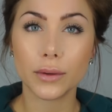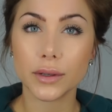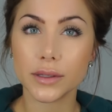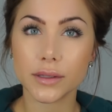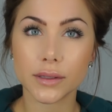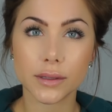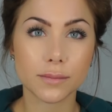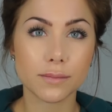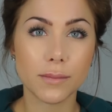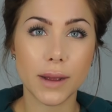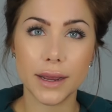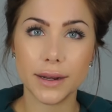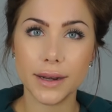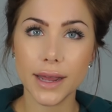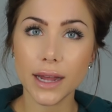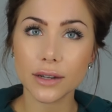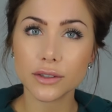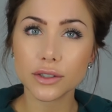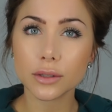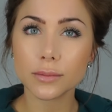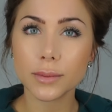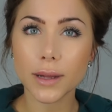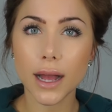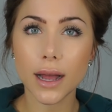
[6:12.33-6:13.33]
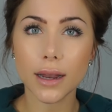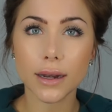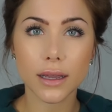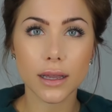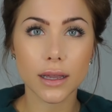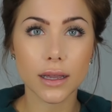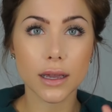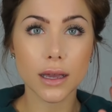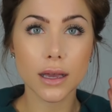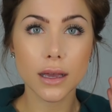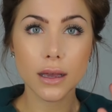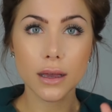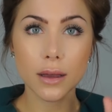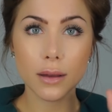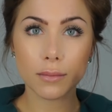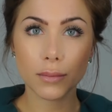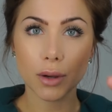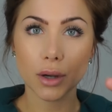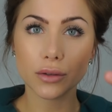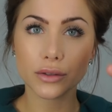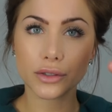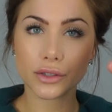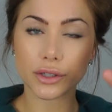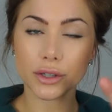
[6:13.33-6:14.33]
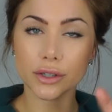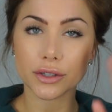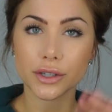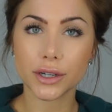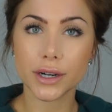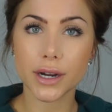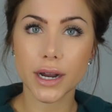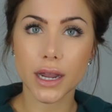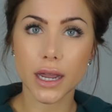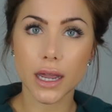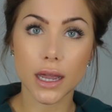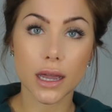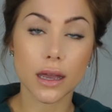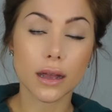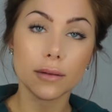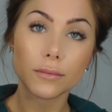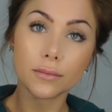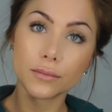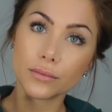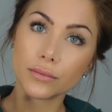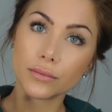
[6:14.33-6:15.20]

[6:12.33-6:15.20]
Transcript: was my natural body, post-surgery,